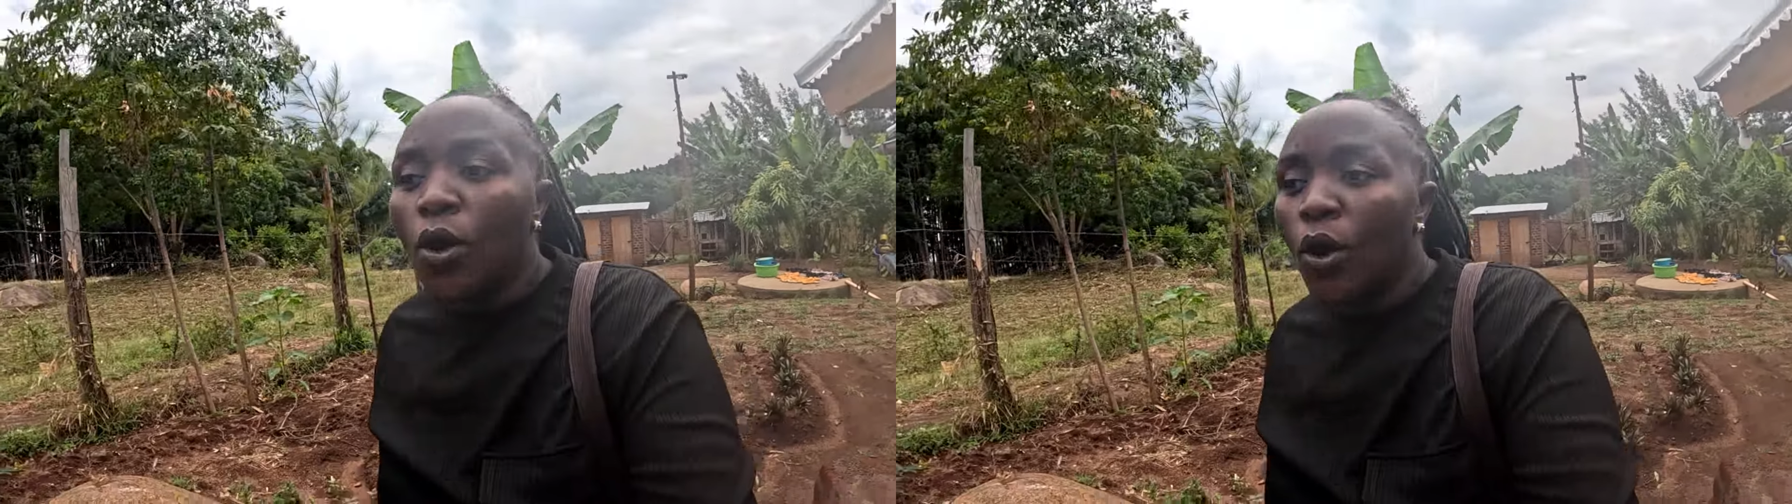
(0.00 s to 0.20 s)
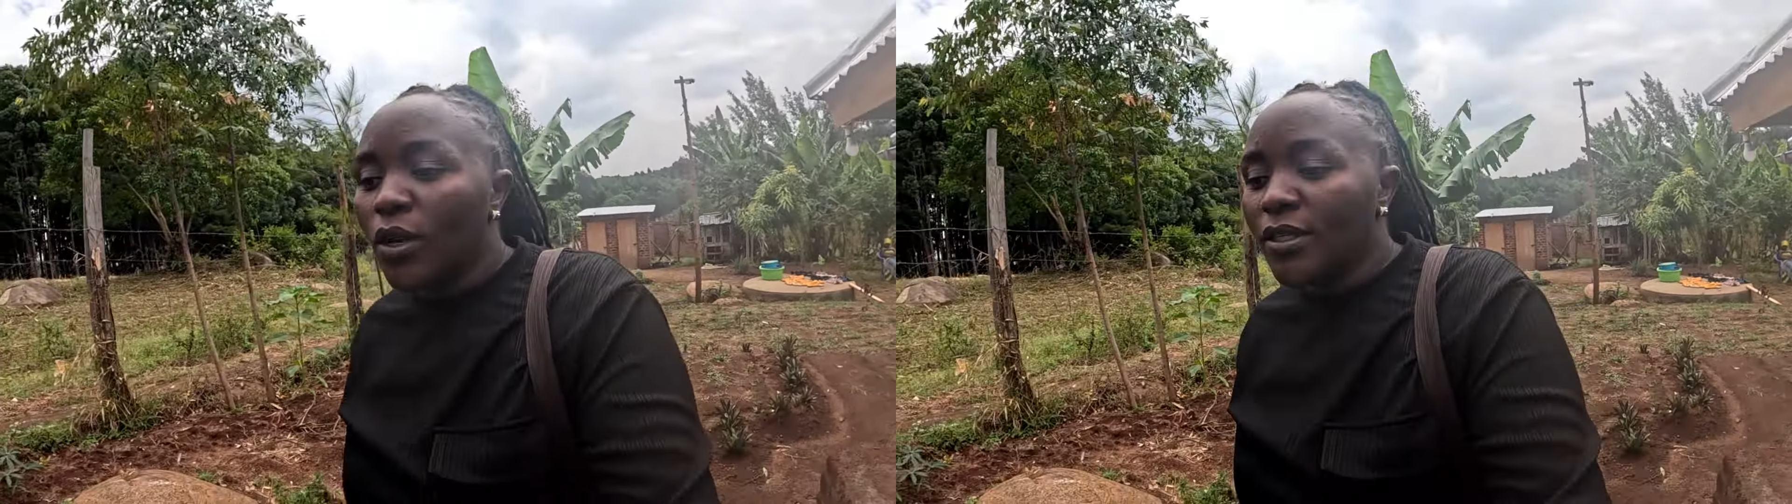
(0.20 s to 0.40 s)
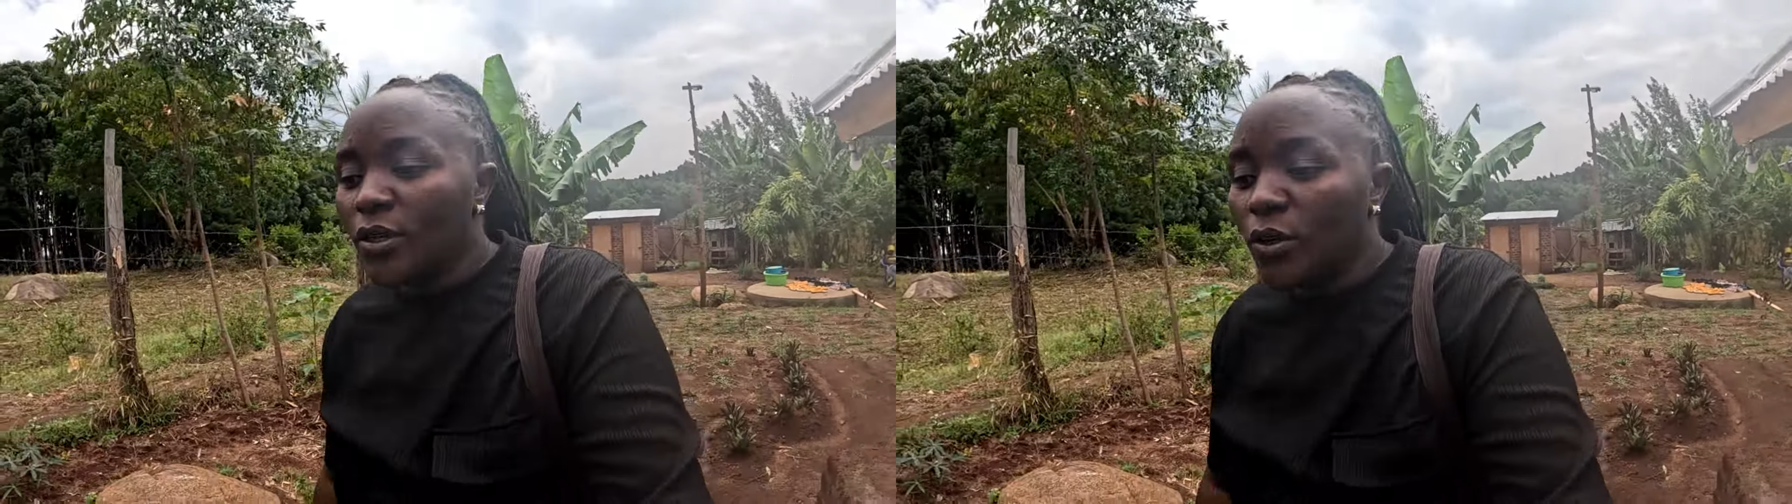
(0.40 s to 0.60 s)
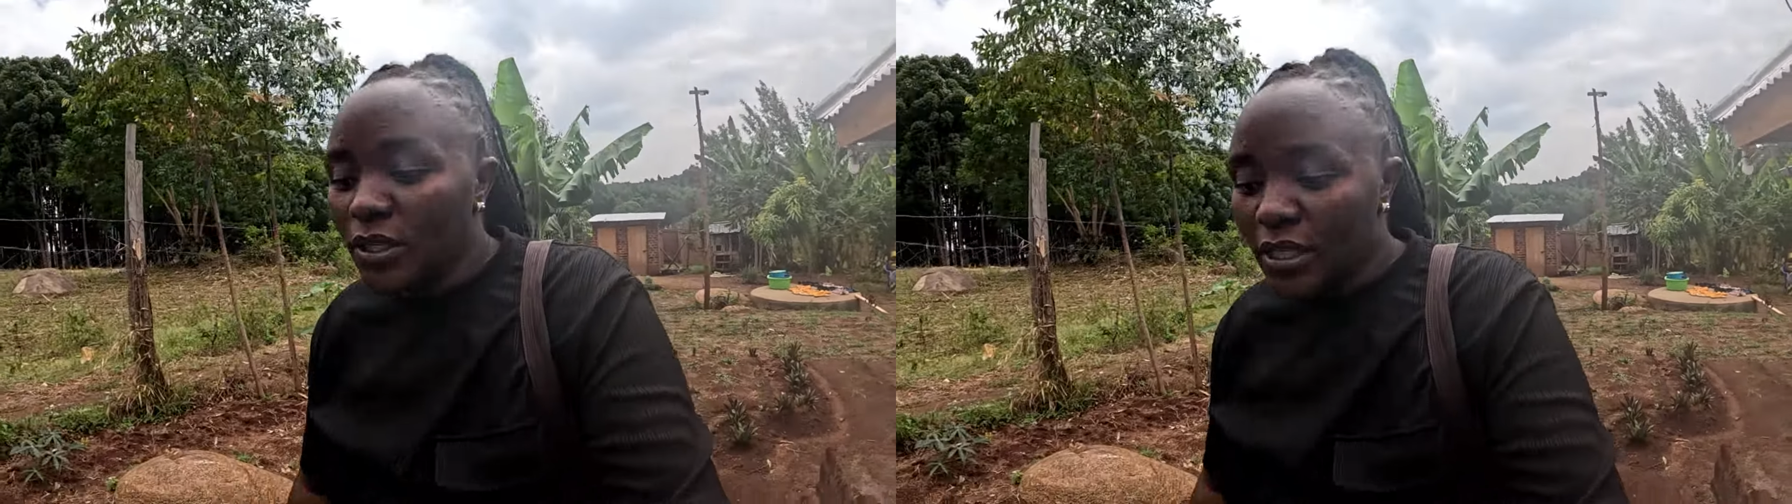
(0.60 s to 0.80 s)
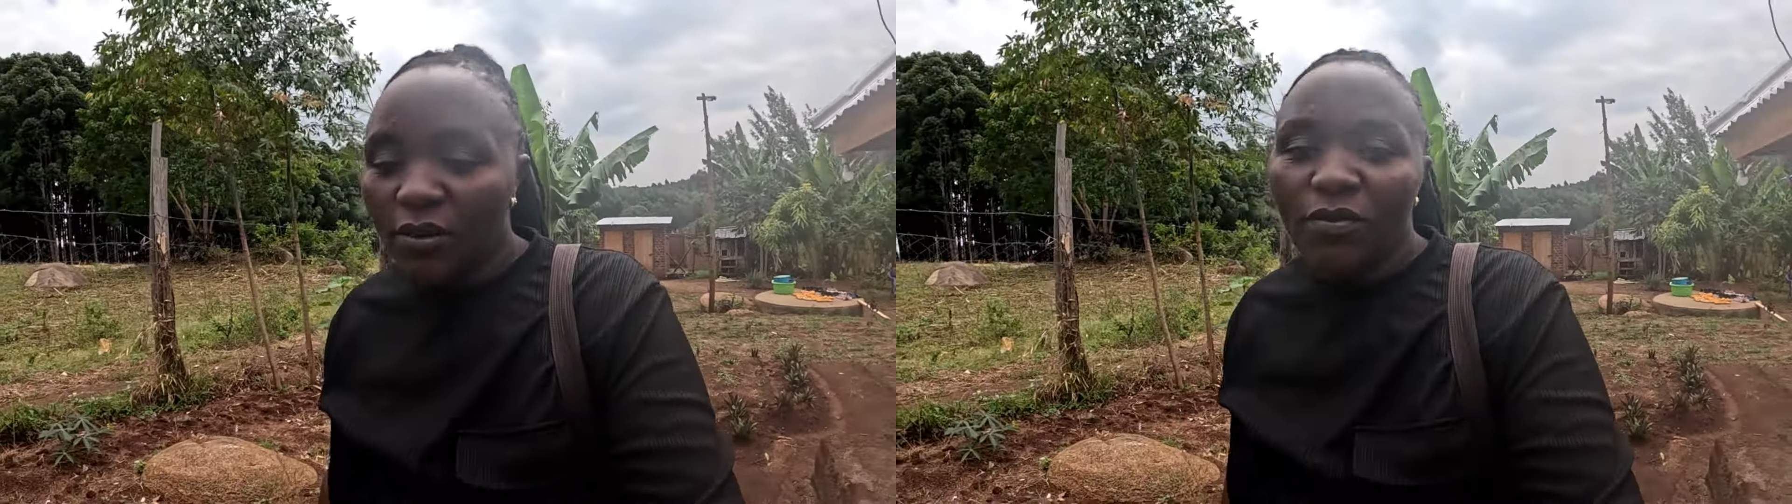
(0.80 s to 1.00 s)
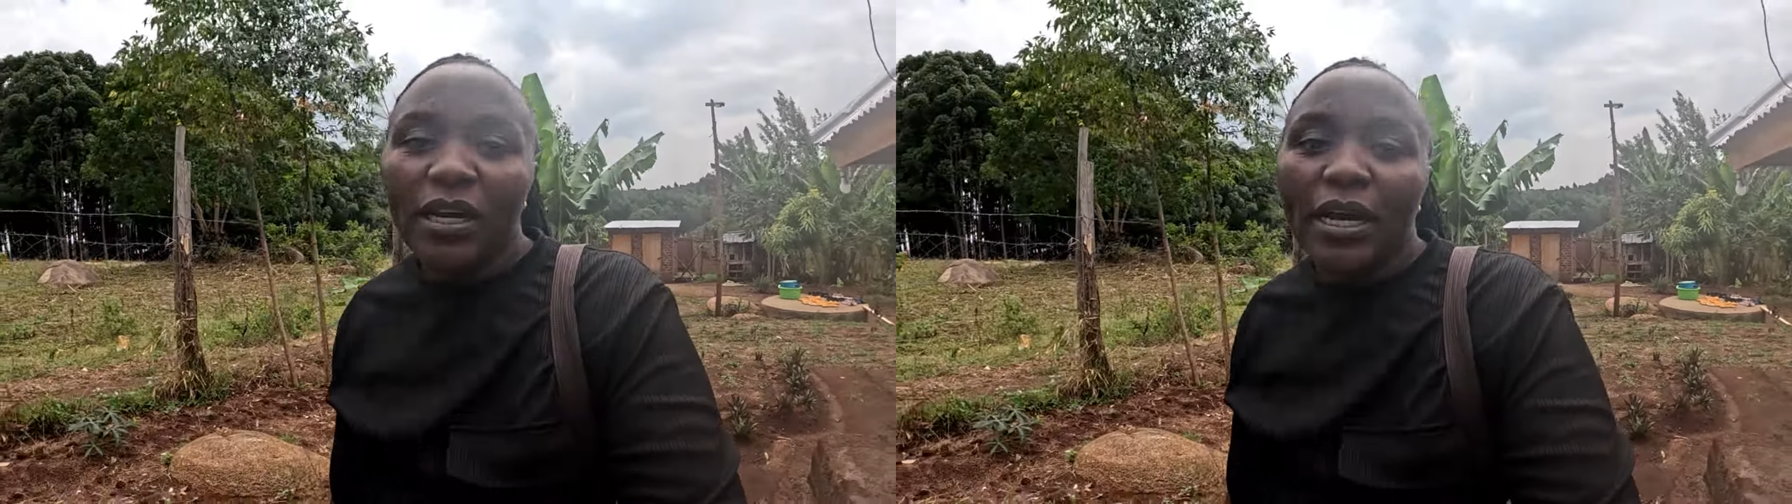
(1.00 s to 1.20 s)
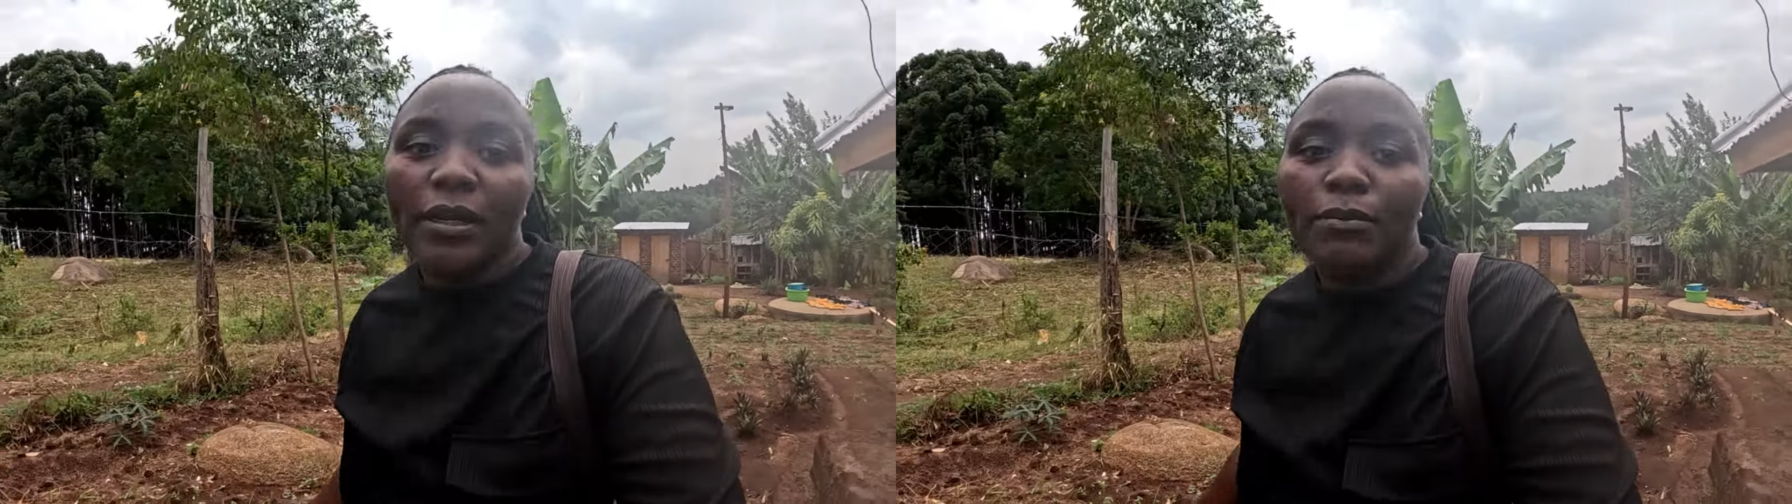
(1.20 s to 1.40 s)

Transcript: also see if I can